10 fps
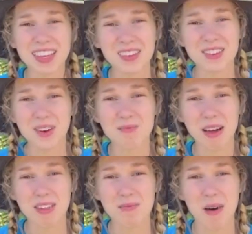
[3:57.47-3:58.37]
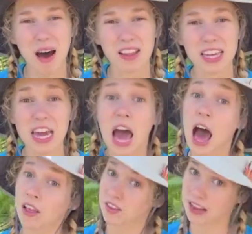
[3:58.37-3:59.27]
you so much, Molly.
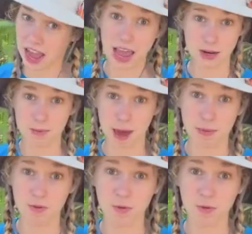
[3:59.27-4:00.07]
I'll say hi to Pebble for